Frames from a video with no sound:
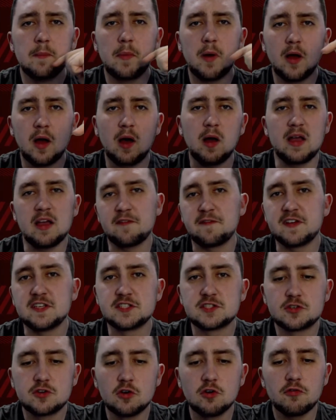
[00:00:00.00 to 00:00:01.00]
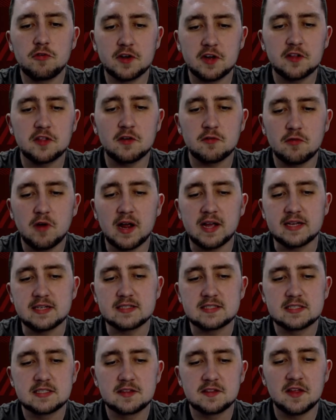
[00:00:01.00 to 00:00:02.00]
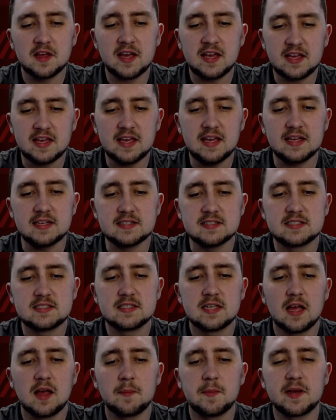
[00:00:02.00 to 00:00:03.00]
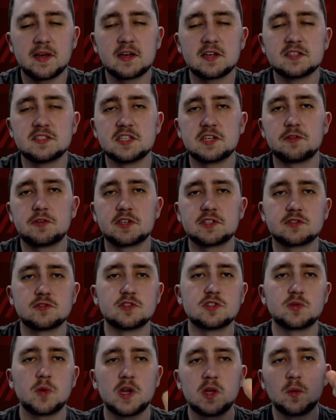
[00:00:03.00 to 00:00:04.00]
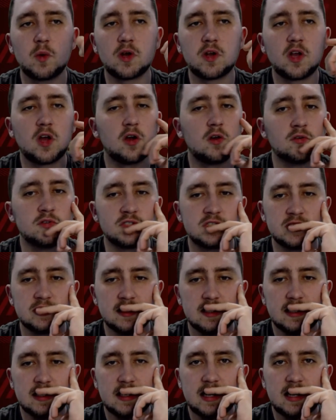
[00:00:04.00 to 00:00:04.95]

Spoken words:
But if he's scoring at the rate that he is, I mean, considering he scored 21 goals in